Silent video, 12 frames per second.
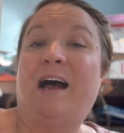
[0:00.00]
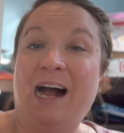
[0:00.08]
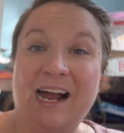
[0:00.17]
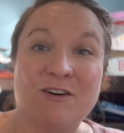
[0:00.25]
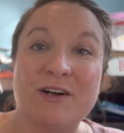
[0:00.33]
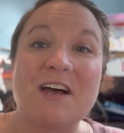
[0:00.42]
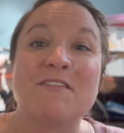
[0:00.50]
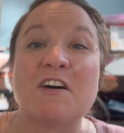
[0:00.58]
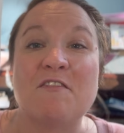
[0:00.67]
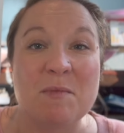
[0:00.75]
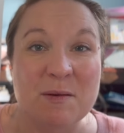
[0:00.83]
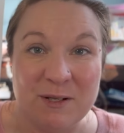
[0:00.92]
I already have
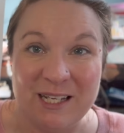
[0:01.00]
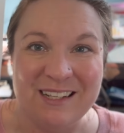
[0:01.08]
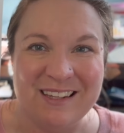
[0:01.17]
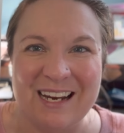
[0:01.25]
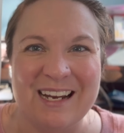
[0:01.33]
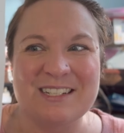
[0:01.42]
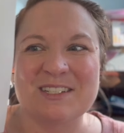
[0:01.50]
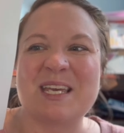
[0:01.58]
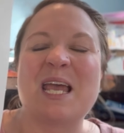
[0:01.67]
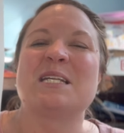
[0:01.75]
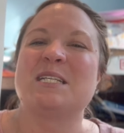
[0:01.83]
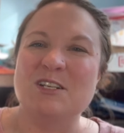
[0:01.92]
enough on my plate that I just
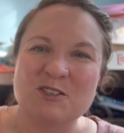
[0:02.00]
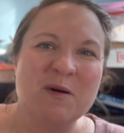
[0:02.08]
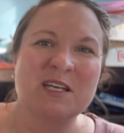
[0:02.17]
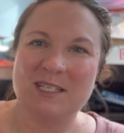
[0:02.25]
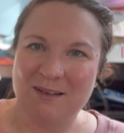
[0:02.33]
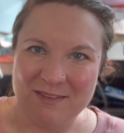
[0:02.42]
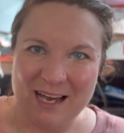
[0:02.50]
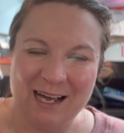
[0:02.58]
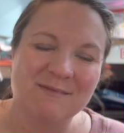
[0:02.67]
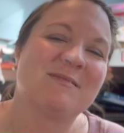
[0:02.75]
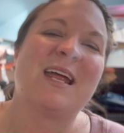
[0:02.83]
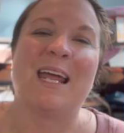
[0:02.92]
can't teach myself
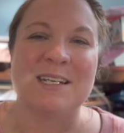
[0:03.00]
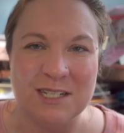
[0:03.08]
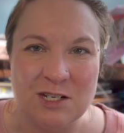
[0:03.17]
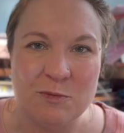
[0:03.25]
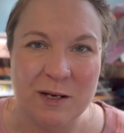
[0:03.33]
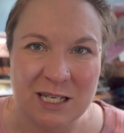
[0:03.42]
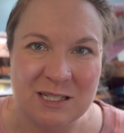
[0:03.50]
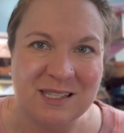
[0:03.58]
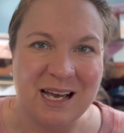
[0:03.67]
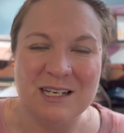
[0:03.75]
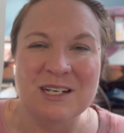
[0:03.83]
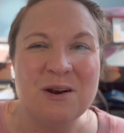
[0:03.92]
that and teach my kids
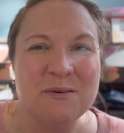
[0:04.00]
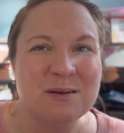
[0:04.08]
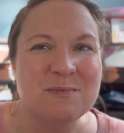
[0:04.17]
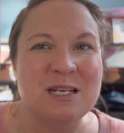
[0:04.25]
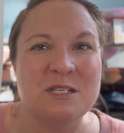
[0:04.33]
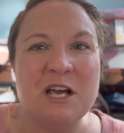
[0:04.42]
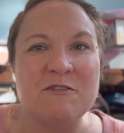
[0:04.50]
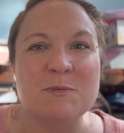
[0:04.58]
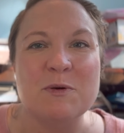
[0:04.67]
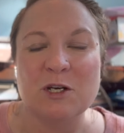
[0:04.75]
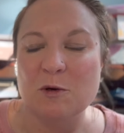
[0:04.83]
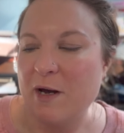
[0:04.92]
that. You know what I mean? You have to
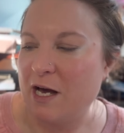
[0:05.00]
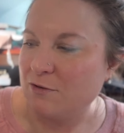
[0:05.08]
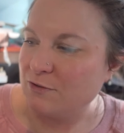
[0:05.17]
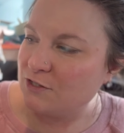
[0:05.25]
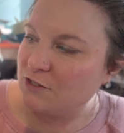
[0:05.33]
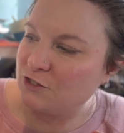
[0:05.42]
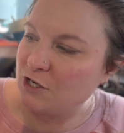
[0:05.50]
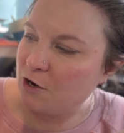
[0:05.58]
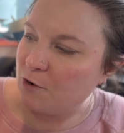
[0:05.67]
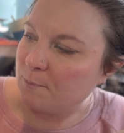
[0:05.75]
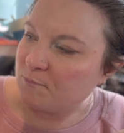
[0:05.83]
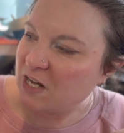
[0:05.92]
pick your battles.
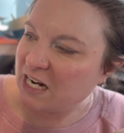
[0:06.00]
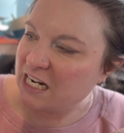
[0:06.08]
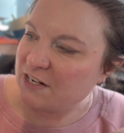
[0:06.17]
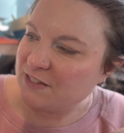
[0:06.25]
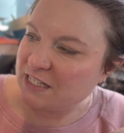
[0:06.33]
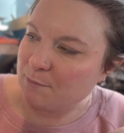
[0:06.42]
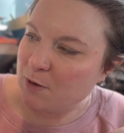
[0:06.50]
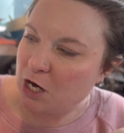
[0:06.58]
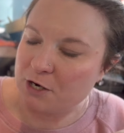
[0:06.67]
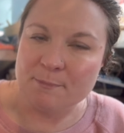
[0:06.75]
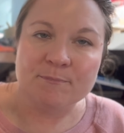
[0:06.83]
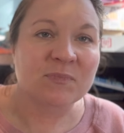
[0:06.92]
So that kind of is at the
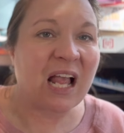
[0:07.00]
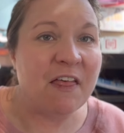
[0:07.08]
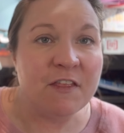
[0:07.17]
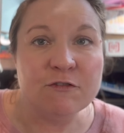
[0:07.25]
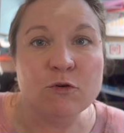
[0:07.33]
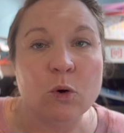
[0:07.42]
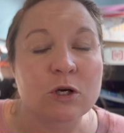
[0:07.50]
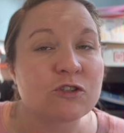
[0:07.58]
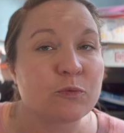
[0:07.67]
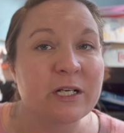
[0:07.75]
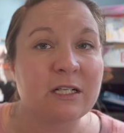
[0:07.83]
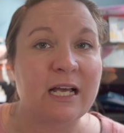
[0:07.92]
bottom. And then of
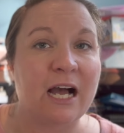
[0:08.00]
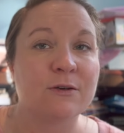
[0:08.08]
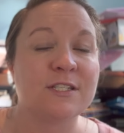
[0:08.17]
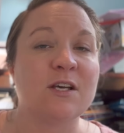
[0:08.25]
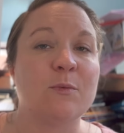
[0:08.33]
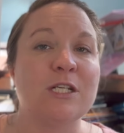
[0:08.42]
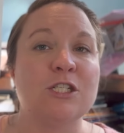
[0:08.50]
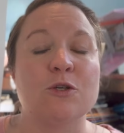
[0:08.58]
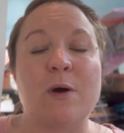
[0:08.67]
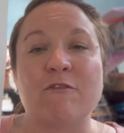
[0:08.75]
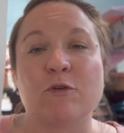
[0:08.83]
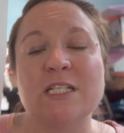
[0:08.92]
course, read alouds that we
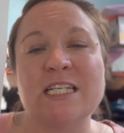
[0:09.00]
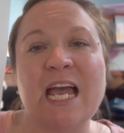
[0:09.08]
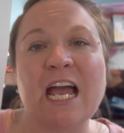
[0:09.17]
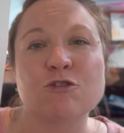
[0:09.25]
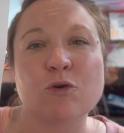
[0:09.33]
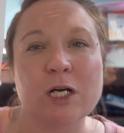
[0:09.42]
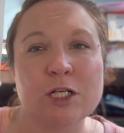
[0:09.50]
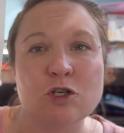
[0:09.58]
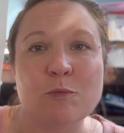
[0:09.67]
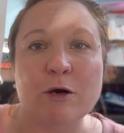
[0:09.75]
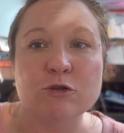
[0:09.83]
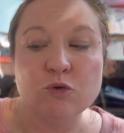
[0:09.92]
do every day. I try to
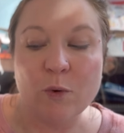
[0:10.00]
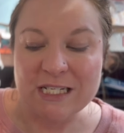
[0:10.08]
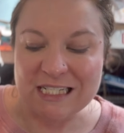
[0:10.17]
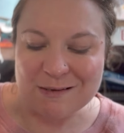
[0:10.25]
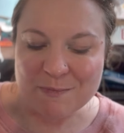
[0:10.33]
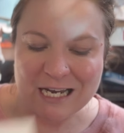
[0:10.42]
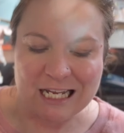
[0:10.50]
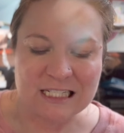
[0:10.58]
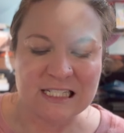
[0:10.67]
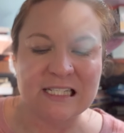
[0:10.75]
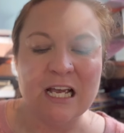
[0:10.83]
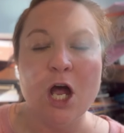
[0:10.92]
do about 20
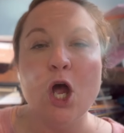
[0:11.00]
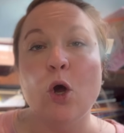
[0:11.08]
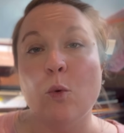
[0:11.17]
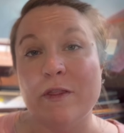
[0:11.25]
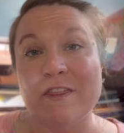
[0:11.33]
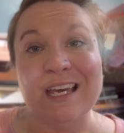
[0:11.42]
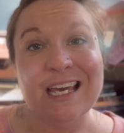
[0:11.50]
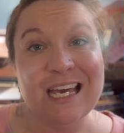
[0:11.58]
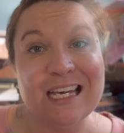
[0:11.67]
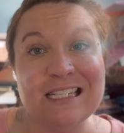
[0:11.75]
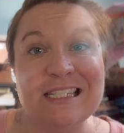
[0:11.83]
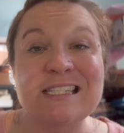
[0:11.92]
minutes with the
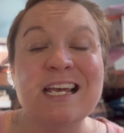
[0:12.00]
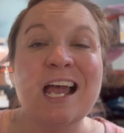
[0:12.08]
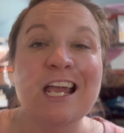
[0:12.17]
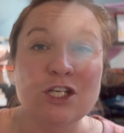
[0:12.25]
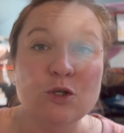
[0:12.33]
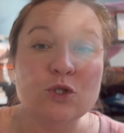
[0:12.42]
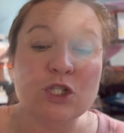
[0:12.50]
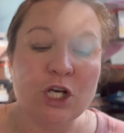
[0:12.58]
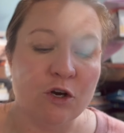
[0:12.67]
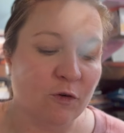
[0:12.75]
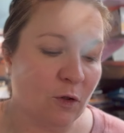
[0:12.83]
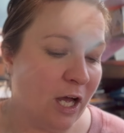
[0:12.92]
kids, usually
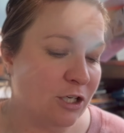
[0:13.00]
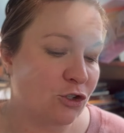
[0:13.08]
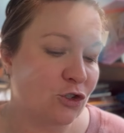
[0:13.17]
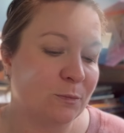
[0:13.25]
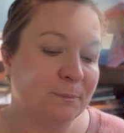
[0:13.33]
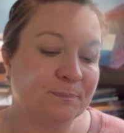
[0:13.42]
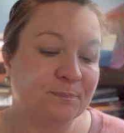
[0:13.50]
over lunch.